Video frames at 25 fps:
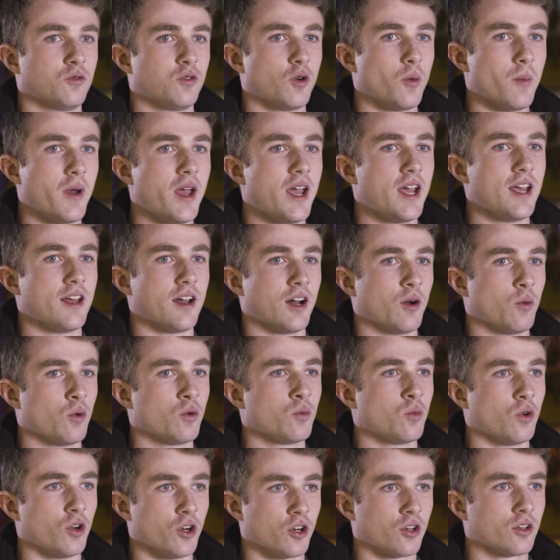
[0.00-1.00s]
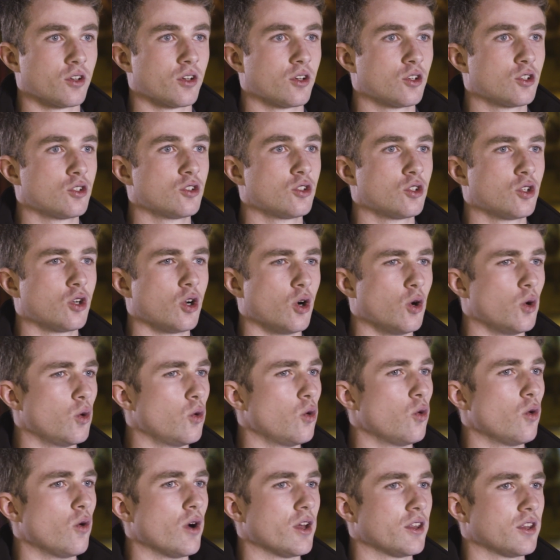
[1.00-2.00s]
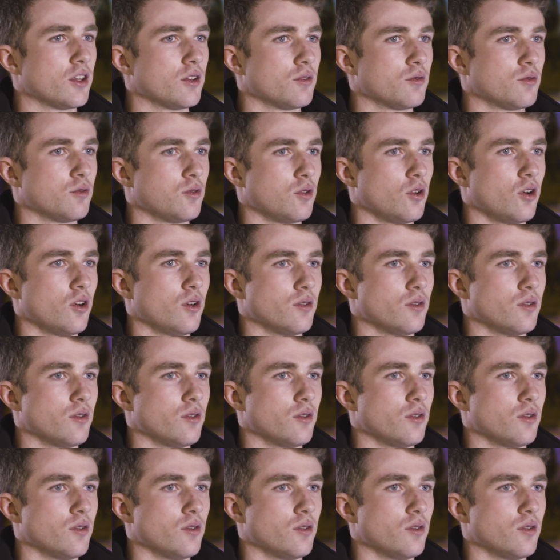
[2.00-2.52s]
For me, I wouldn't want to go with it